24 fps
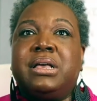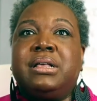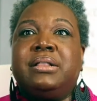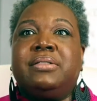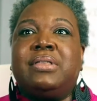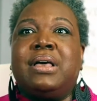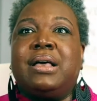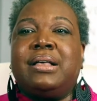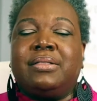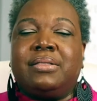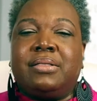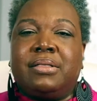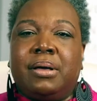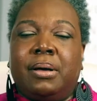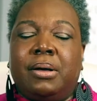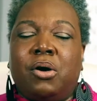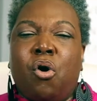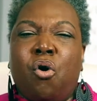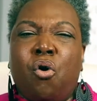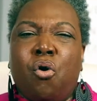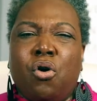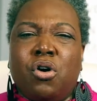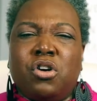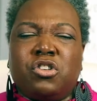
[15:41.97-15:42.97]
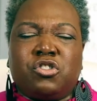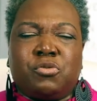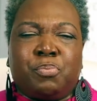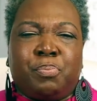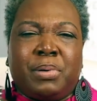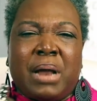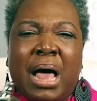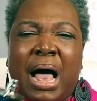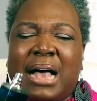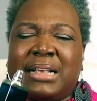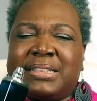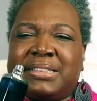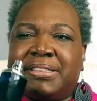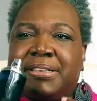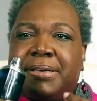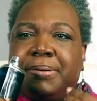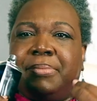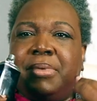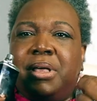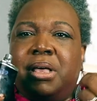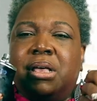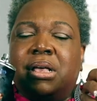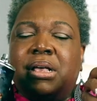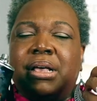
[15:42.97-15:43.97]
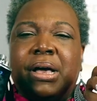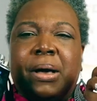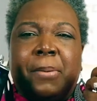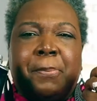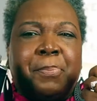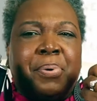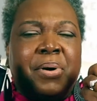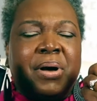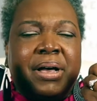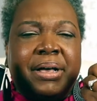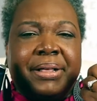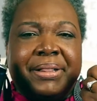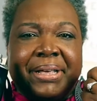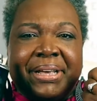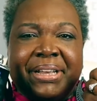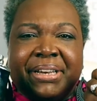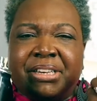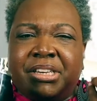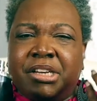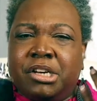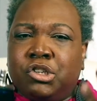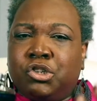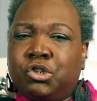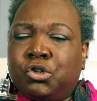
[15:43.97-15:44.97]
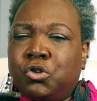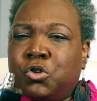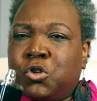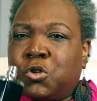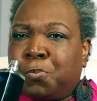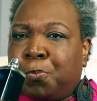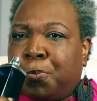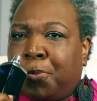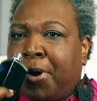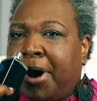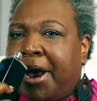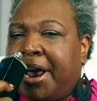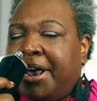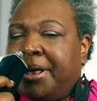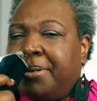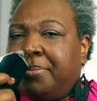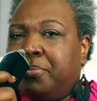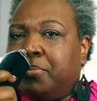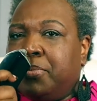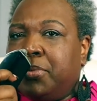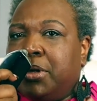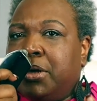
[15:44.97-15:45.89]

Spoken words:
that the orange blossom upon initial spray,